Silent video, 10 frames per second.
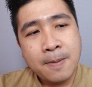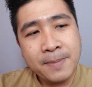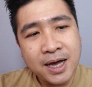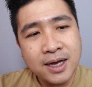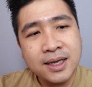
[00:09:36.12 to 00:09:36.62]

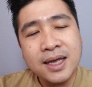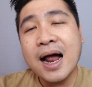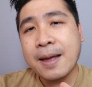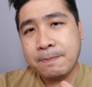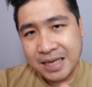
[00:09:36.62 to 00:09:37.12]
But again,
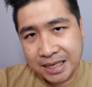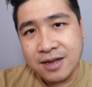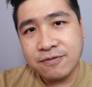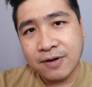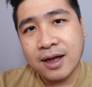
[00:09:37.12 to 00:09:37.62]
I
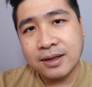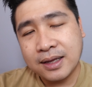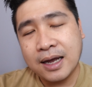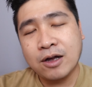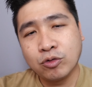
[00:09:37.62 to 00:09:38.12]
believe
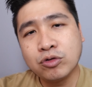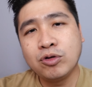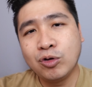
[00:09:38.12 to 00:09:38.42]
they are also